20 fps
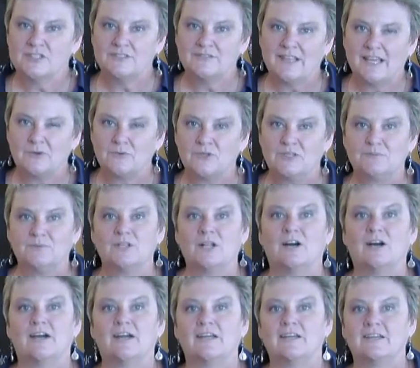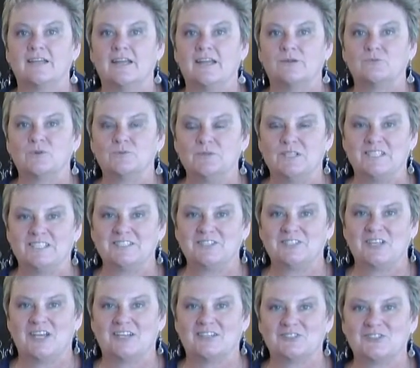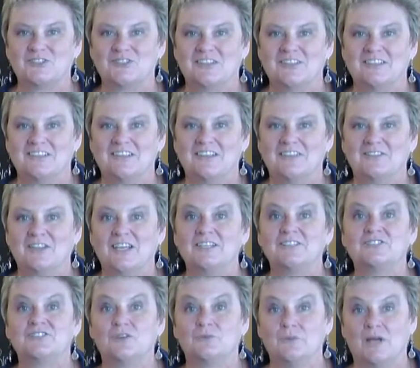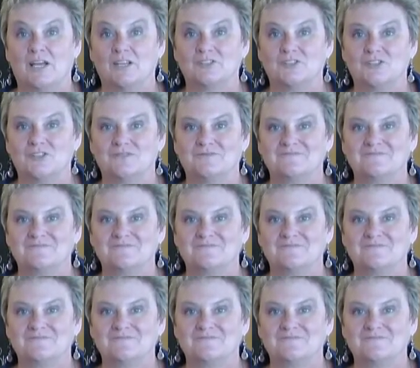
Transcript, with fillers: hit that reply and we'll be in touch. Thanks so much.